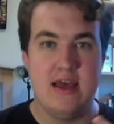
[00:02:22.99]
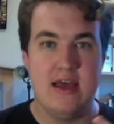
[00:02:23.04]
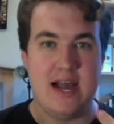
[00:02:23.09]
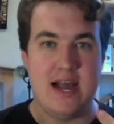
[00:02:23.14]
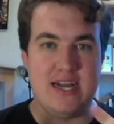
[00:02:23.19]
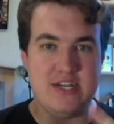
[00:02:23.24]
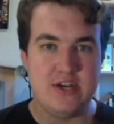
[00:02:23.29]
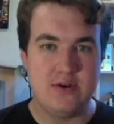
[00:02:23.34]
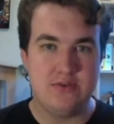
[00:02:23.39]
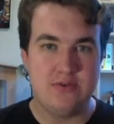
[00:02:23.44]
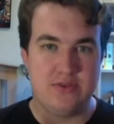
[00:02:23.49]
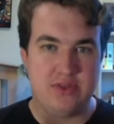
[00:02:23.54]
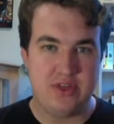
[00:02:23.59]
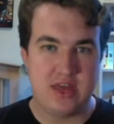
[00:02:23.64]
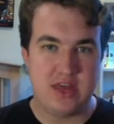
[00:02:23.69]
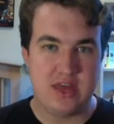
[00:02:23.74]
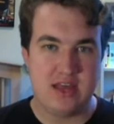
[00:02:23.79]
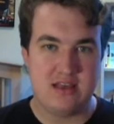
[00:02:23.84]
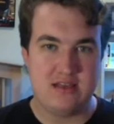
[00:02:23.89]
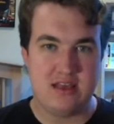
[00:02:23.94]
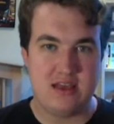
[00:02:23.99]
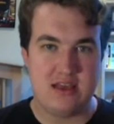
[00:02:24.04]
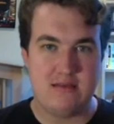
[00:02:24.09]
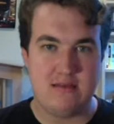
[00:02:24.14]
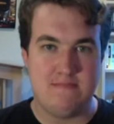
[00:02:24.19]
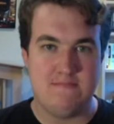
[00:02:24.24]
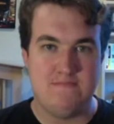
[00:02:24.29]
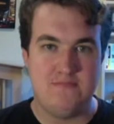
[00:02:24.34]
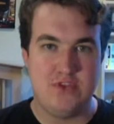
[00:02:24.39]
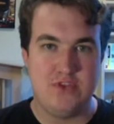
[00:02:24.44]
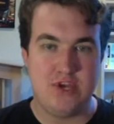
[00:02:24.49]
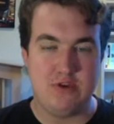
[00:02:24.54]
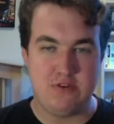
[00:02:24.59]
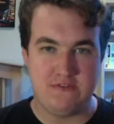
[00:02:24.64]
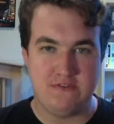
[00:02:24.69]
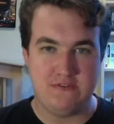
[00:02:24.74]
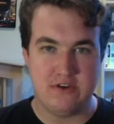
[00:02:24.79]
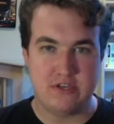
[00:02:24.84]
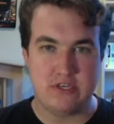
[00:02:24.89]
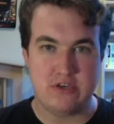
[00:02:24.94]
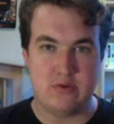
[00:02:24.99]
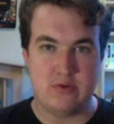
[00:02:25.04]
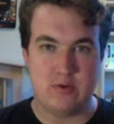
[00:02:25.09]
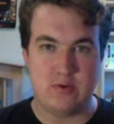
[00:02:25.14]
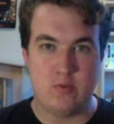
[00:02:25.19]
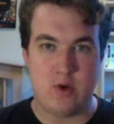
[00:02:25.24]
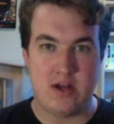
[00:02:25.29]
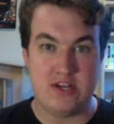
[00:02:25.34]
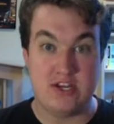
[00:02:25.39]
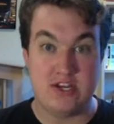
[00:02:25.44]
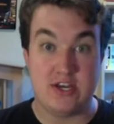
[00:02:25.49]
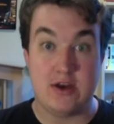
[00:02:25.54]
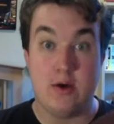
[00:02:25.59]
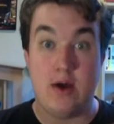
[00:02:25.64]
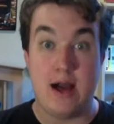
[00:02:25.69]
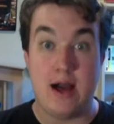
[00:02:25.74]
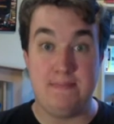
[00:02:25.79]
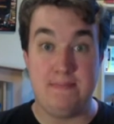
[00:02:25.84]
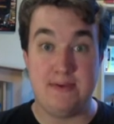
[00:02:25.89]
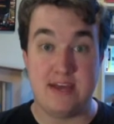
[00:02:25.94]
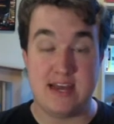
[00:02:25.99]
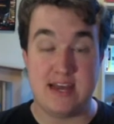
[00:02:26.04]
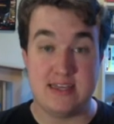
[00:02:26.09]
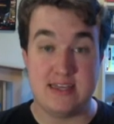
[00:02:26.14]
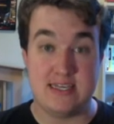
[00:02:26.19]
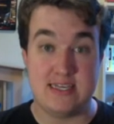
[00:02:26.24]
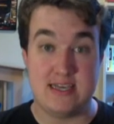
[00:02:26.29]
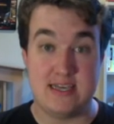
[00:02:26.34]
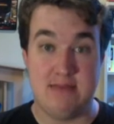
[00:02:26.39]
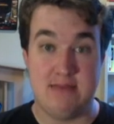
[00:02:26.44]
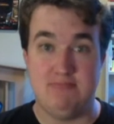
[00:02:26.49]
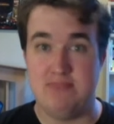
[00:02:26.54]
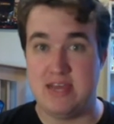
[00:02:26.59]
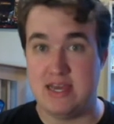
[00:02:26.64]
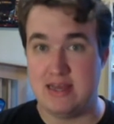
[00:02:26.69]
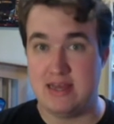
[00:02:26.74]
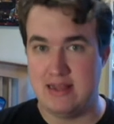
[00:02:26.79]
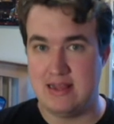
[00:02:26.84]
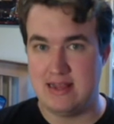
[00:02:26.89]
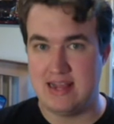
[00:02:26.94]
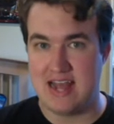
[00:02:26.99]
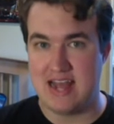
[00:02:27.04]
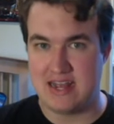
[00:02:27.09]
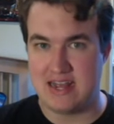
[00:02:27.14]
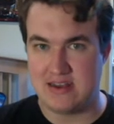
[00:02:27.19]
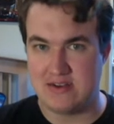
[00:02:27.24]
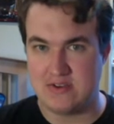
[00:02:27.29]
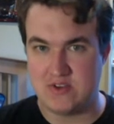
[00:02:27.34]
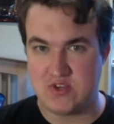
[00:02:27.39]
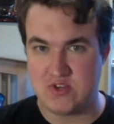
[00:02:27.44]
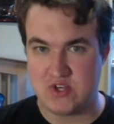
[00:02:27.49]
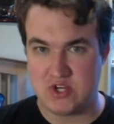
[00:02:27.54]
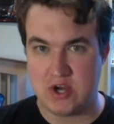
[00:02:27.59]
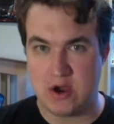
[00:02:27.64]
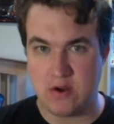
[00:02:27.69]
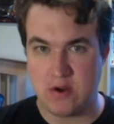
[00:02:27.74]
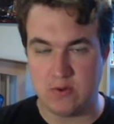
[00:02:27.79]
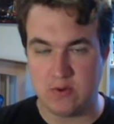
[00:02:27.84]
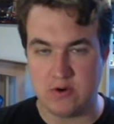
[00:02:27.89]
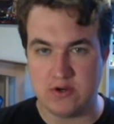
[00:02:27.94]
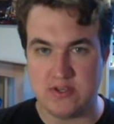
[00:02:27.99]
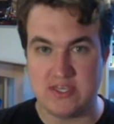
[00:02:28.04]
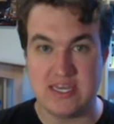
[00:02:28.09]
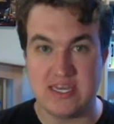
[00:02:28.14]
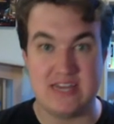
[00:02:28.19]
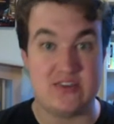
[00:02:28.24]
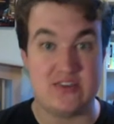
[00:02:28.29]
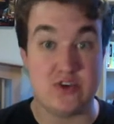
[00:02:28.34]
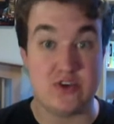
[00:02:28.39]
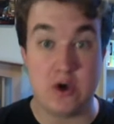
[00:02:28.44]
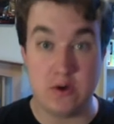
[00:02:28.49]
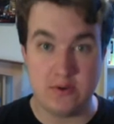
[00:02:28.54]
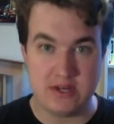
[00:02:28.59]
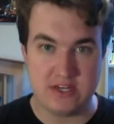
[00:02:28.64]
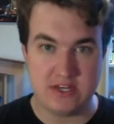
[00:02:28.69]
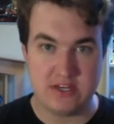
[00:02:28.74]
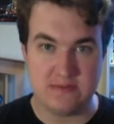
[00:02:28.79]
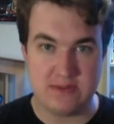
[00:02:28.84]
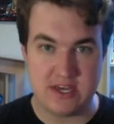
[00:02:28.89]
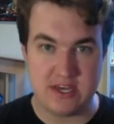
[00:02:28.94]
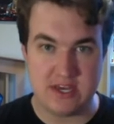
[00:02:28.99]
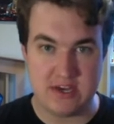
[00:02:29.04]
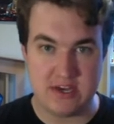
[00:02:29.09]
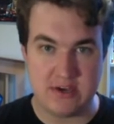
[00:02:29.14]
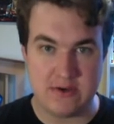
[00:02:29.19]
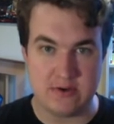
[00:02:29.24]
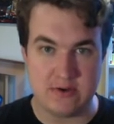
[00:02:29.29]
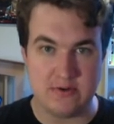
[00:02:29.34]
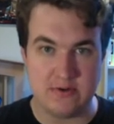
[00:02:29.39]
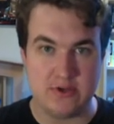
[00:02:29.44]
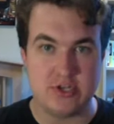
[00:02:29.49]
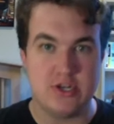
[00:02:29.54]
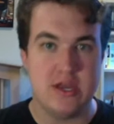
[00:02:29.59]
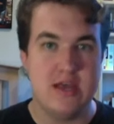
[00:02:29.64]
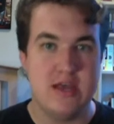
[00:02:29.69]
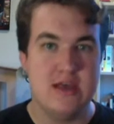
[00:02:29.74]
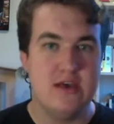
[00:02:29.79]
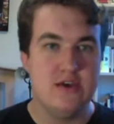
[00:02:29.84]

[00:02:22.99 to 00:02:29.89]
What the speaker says: I don't think that Universal would want to go up against something like Star Wars. It's going to be huge.